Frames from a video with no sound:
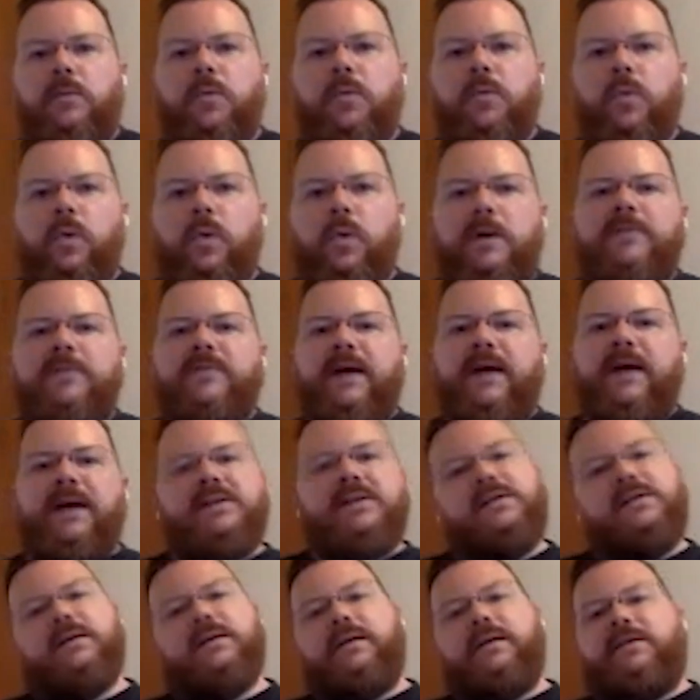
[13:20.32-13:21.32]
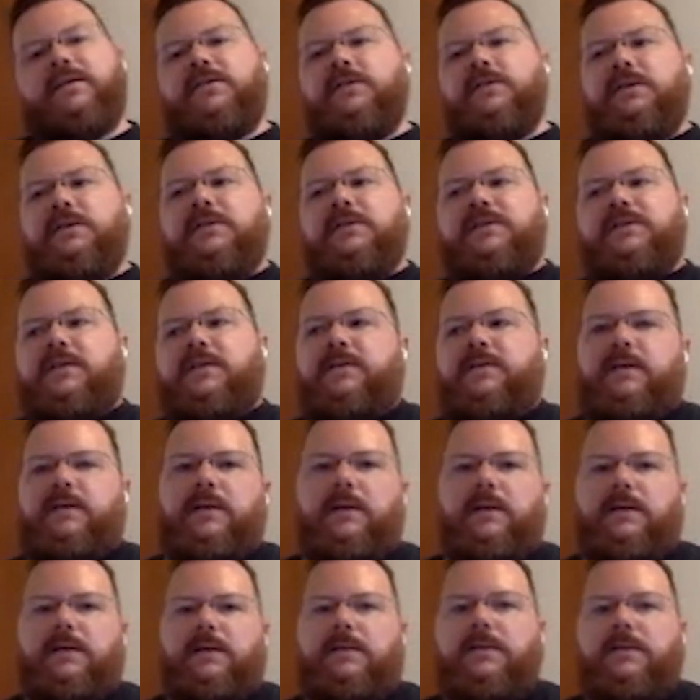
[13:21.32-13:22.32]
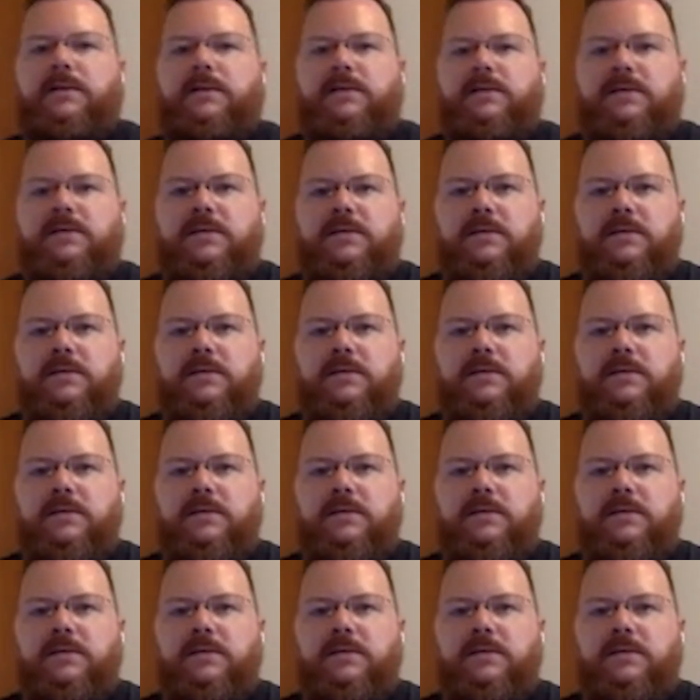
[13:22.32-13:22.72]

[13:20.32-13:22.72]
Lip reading: But what if add to collection did something like this?